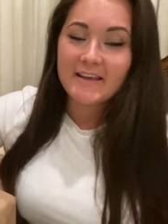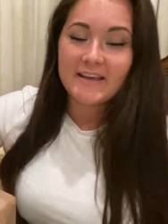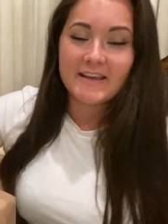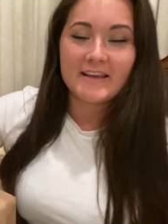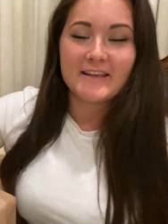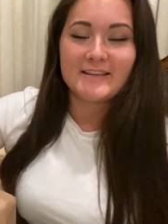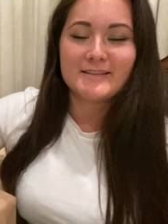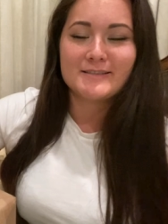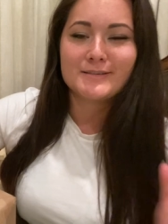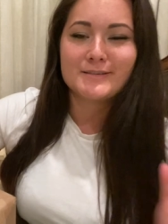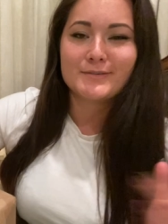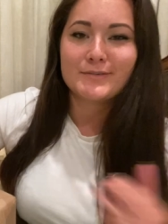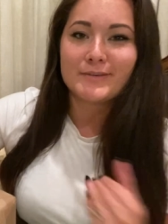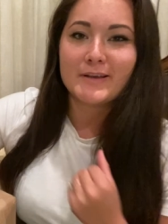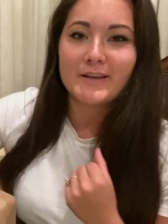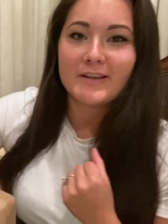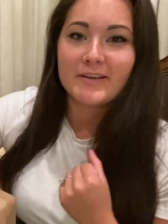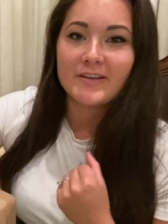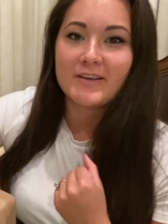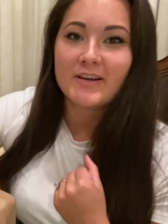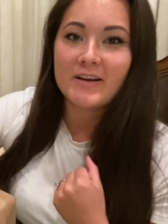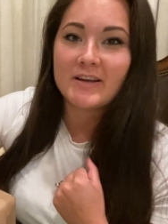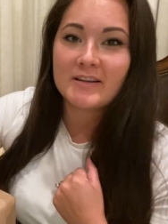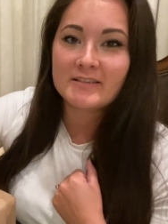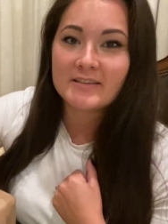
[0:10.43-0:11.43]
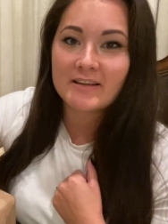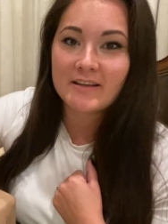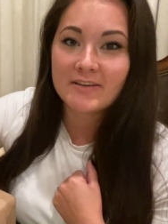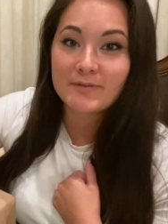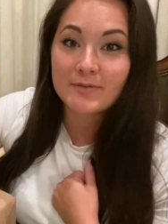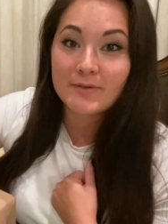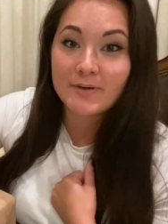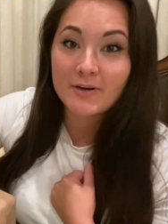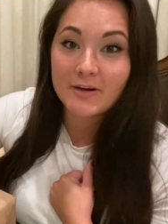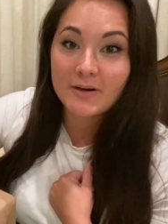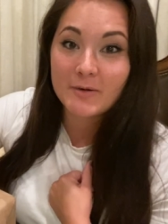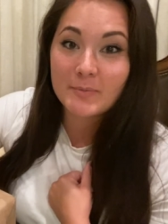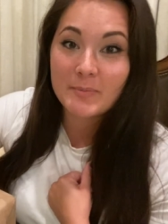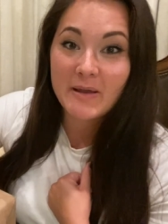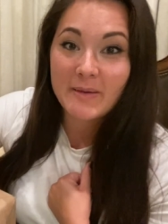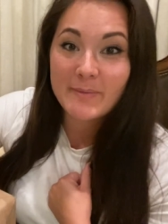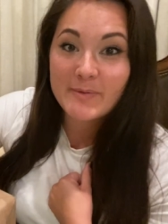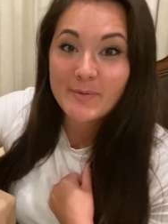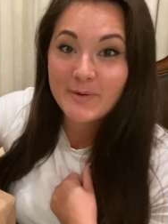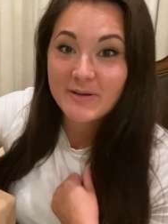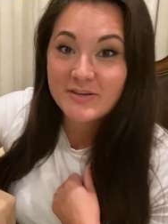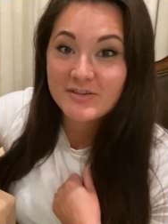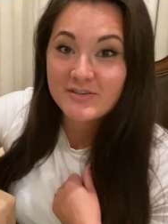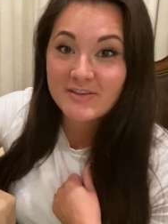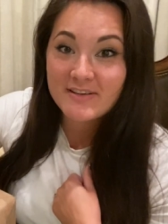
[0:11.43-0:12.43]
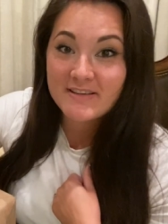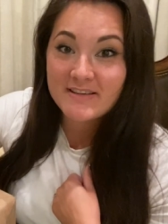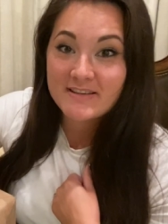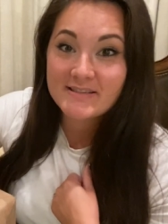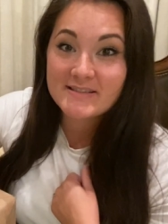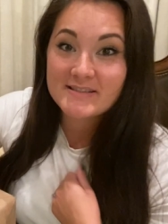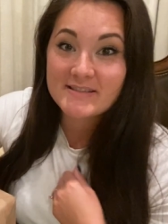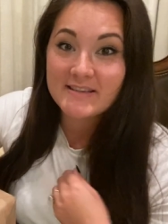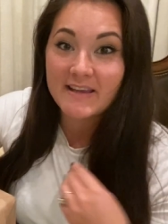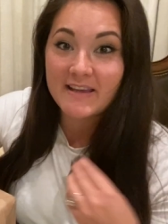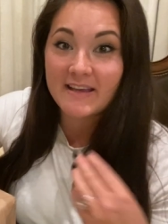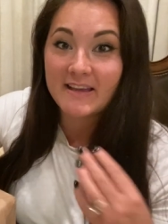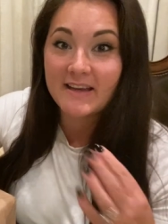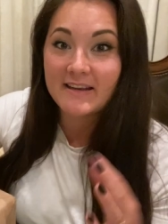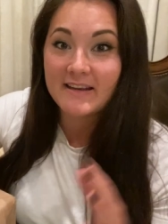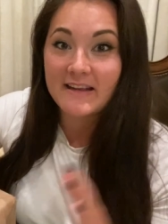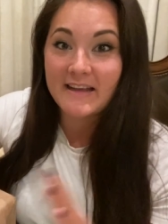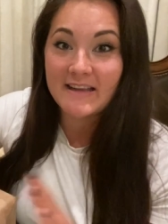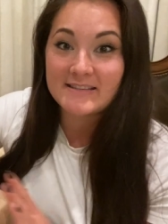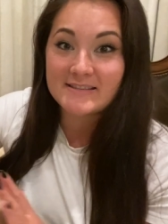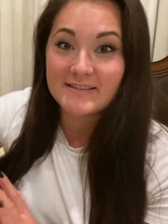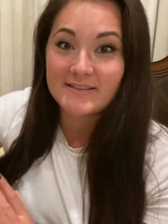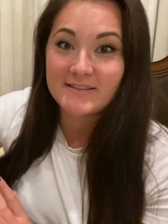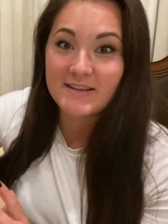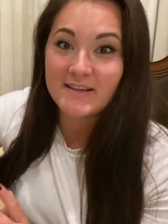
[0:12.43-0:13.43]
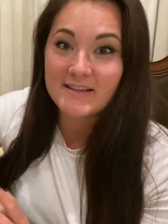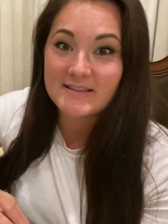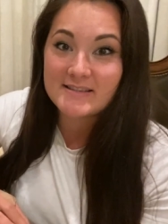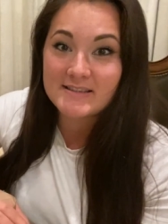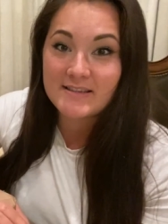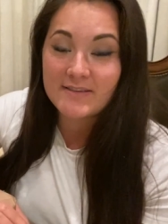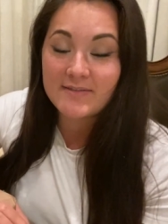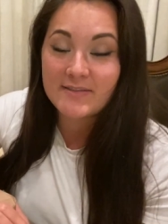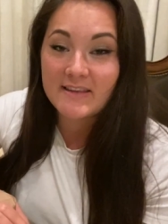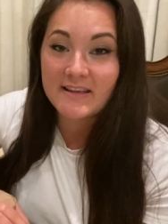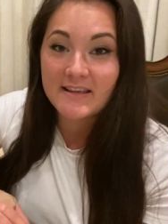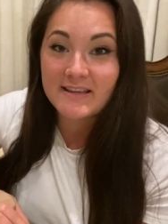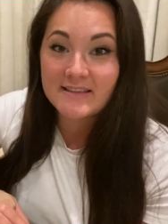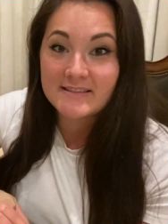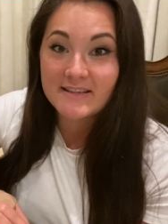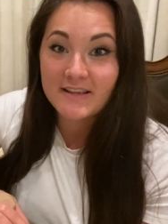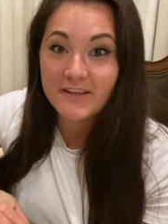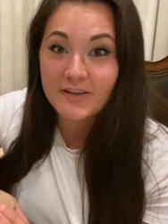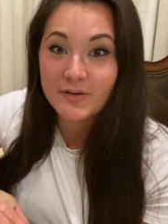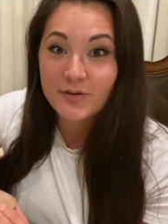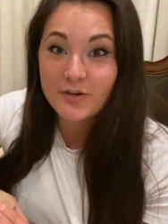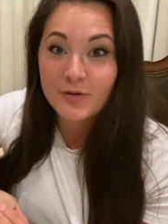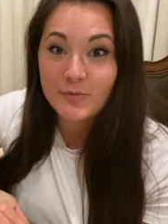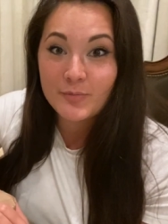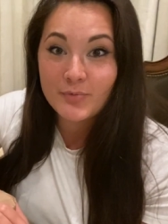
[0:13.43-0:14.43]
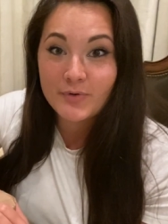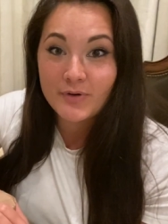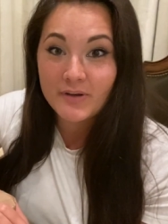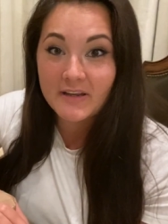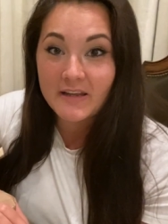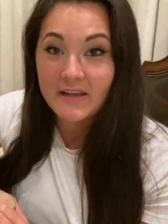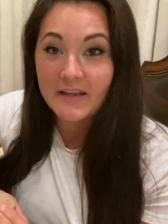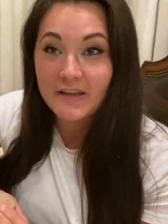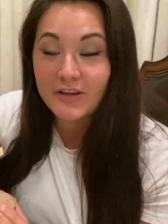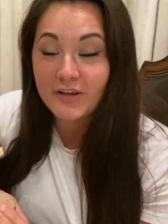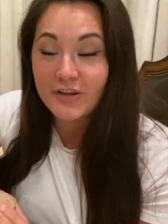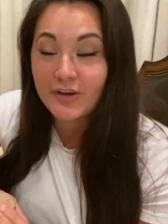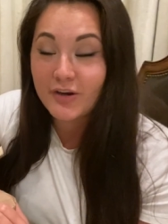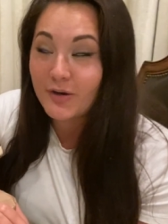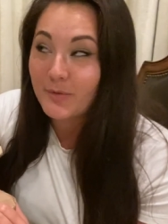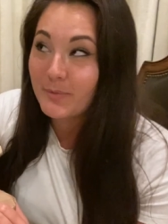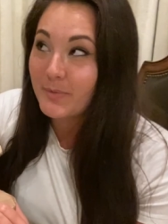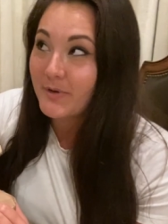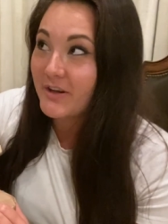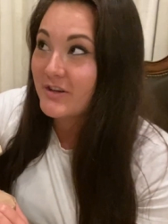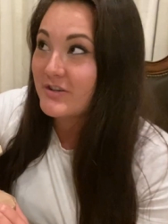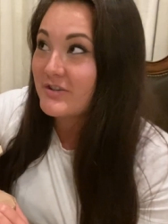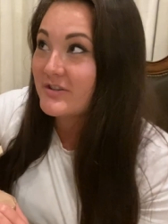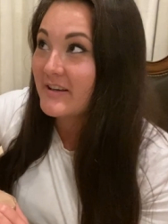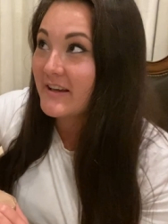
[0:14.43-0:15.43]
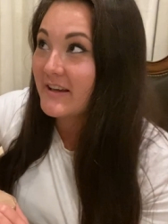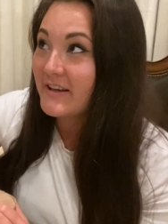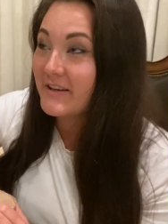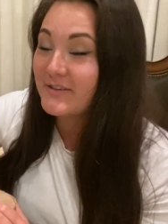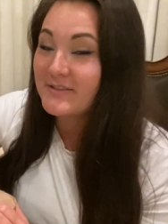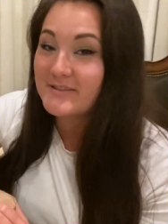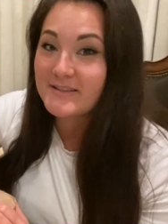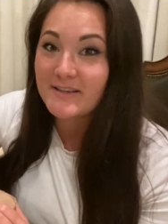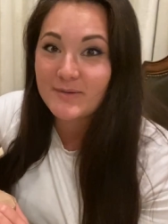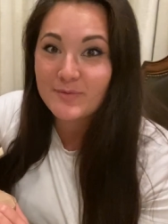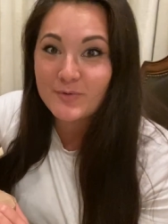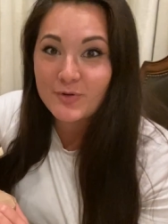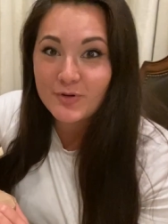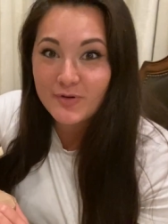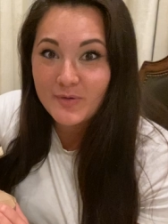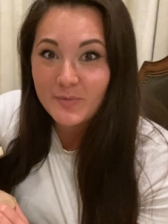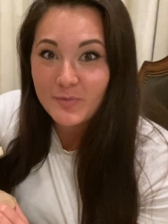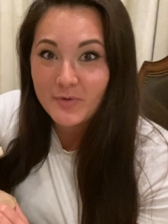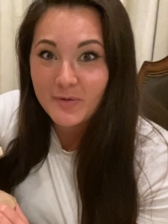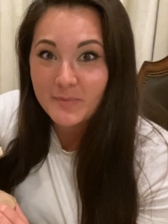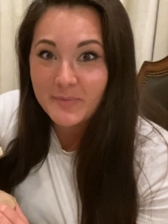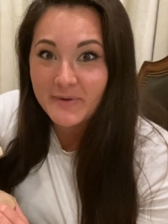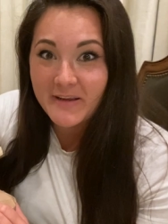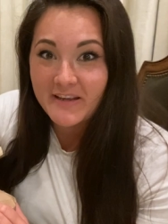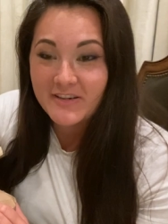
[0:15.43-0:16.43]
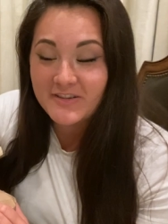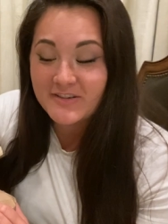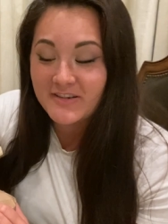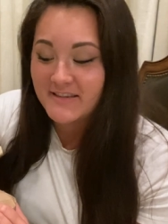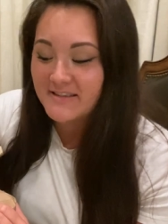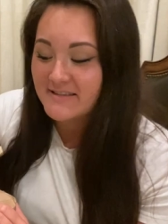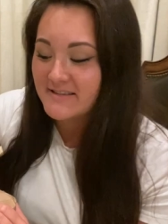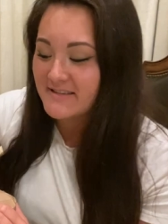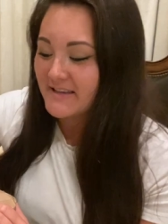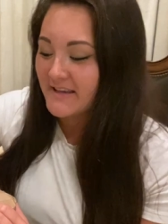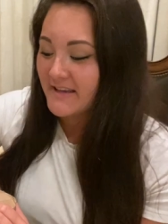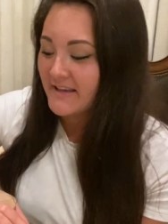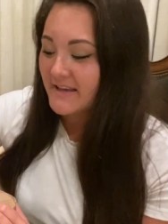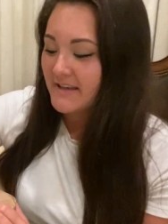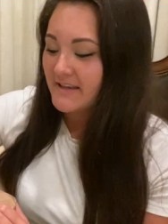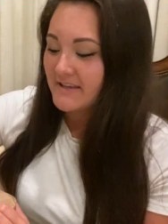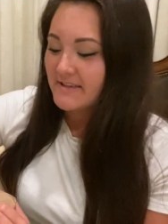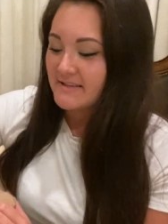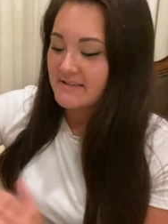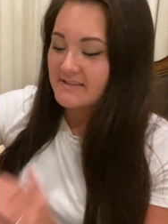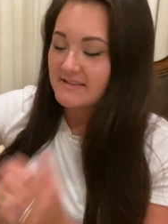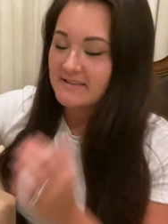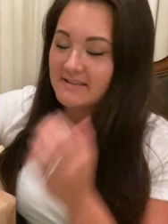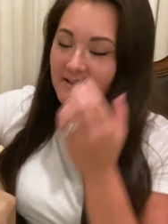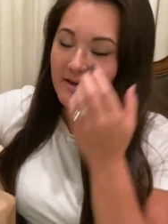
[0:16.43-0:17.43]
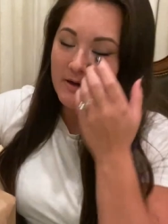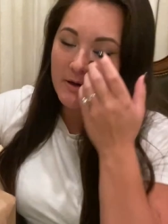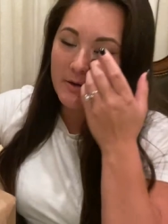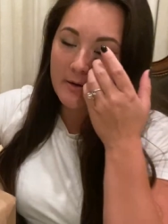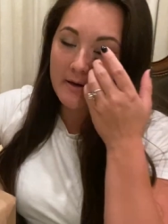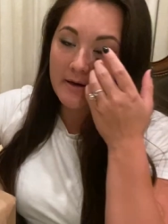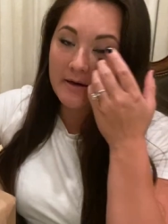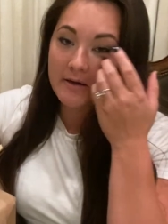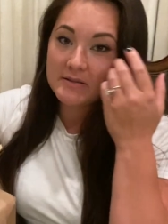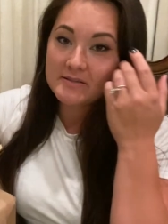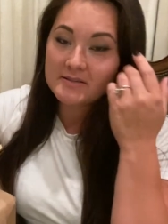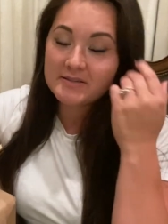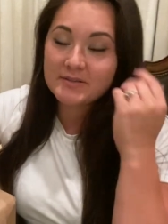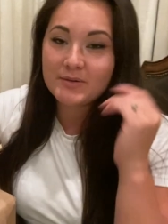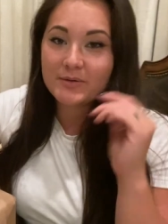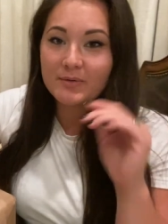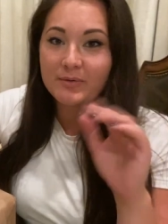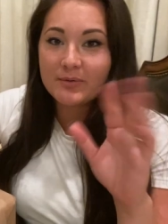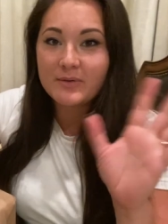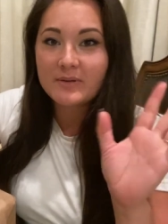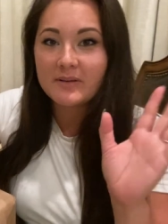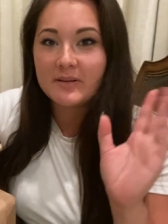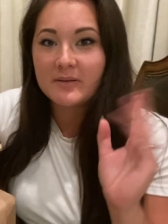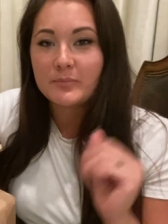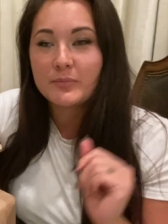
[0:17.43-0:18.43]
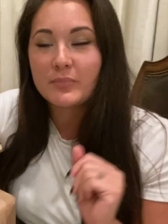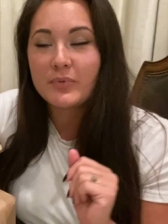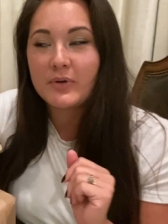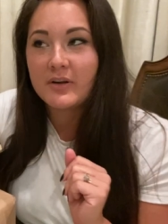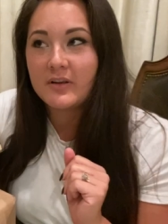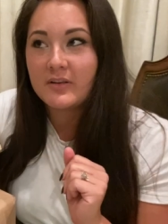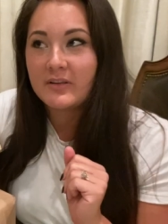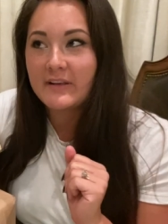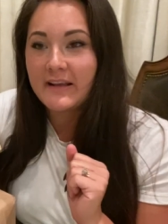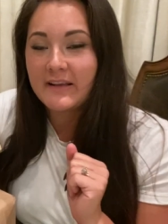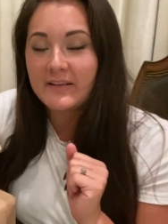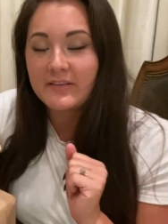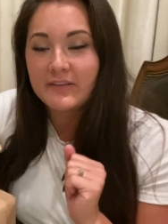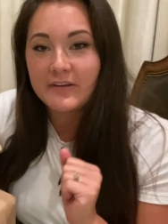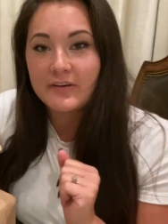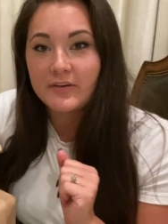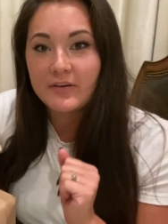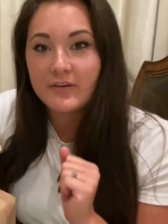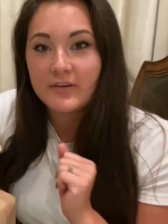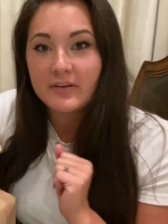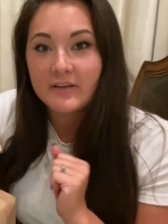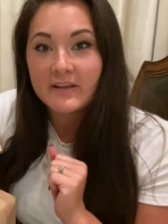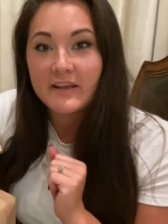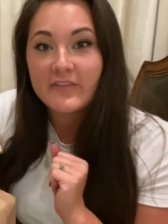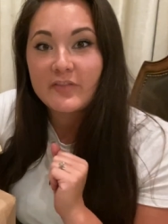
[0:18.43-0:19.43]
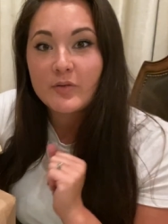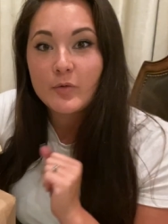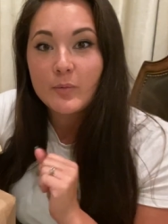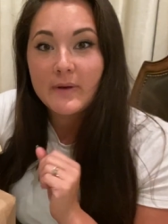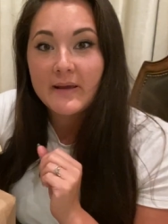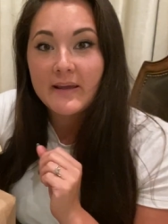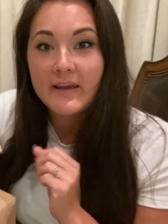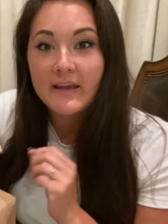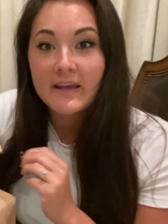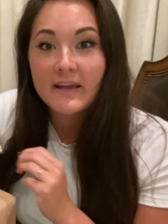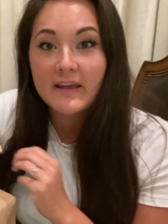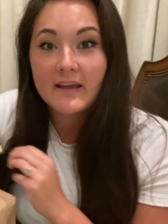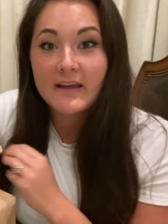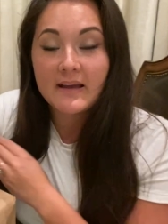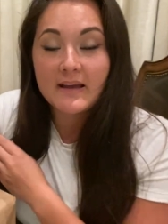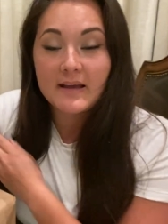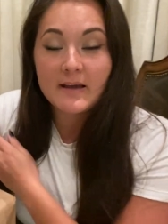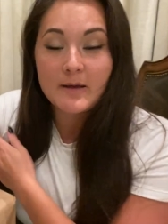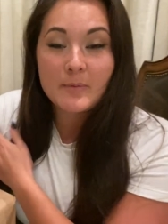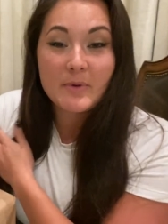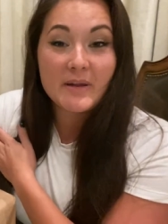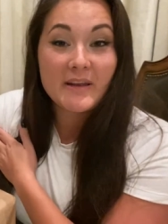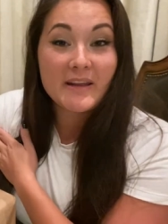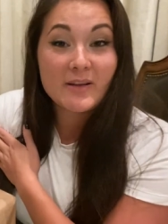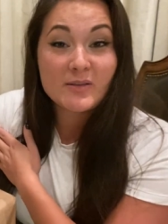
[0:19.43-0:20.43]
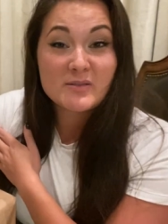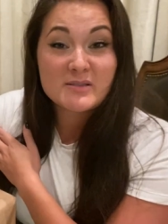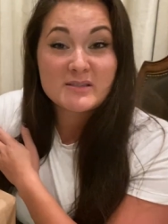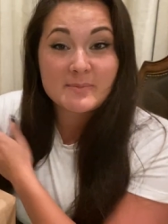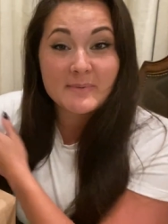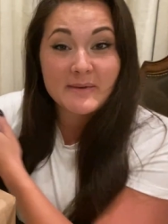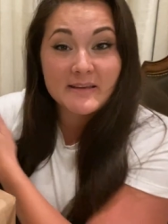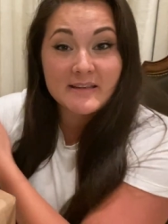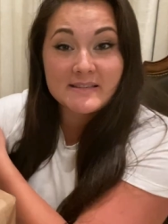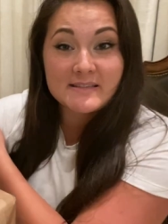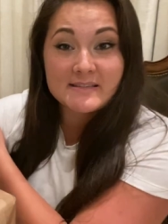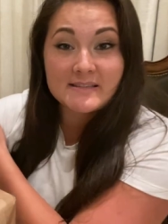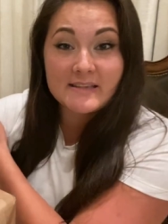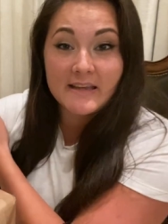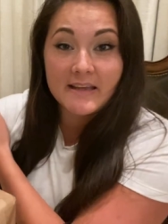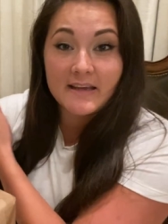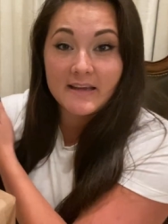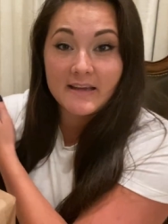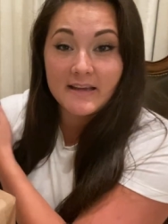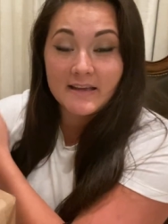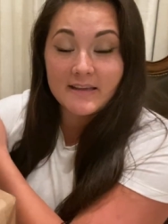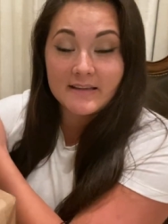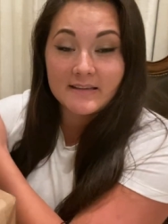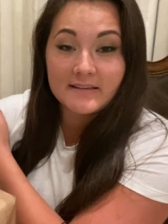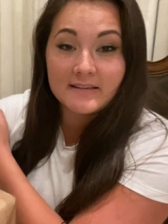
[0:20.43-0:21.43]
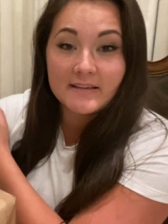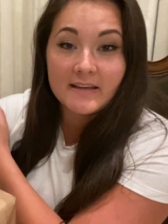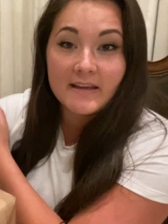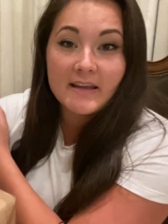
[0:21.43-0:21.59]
It's great content for baby witches and has lots of things that you can put in your Book of Shadows and Grimoire pages. So I also put like little giveaway um, announcements and